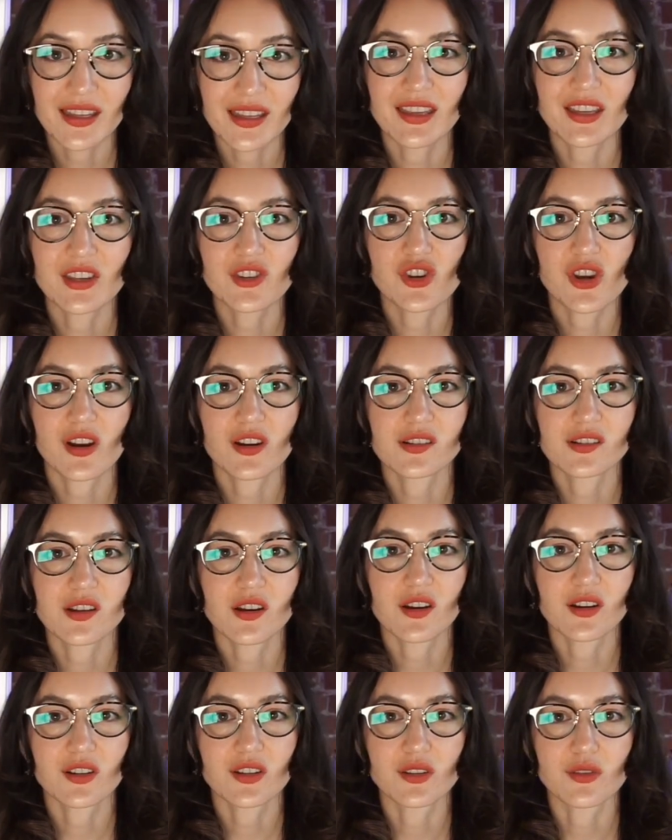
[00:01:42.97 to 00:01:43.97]
these shares
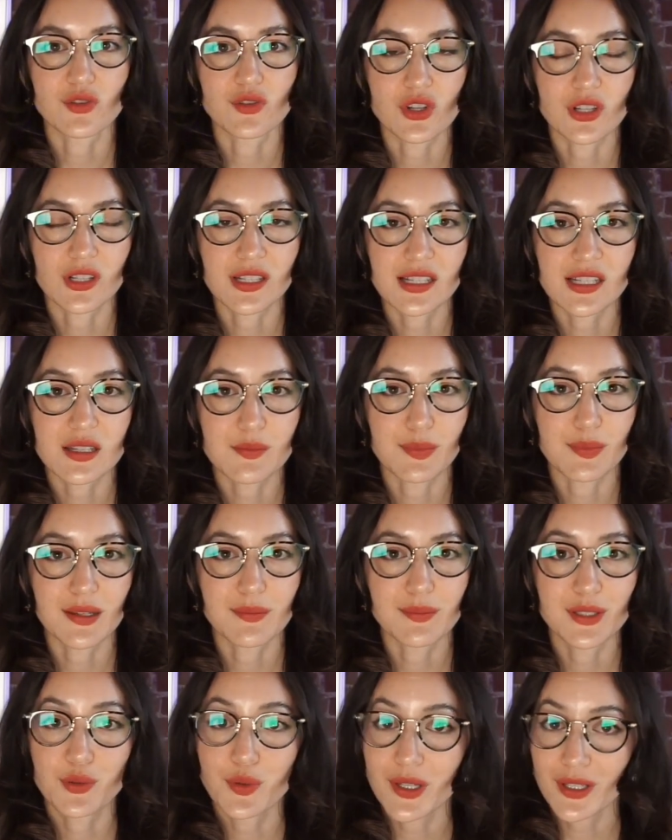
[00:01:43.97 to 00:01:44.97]
are usually split
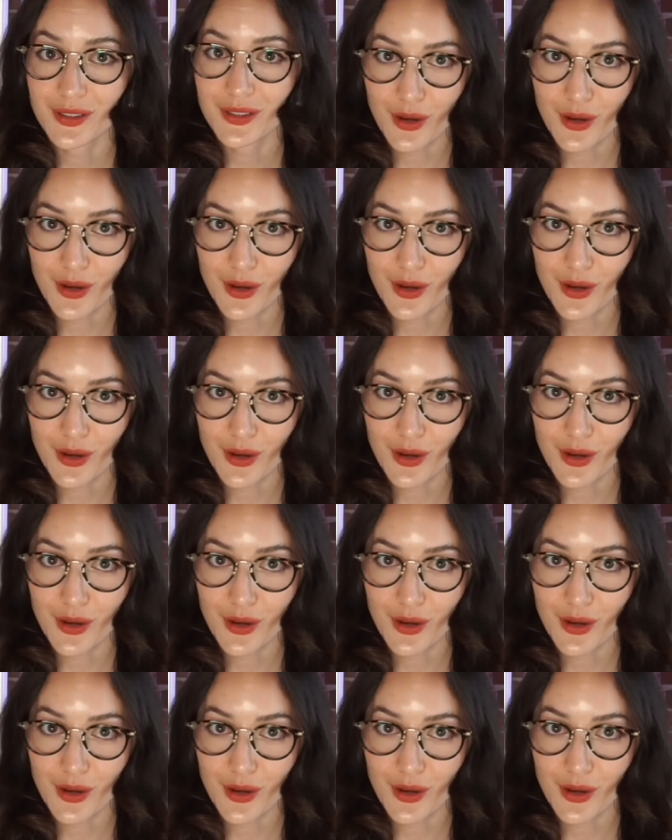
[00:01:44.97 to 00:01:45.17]
between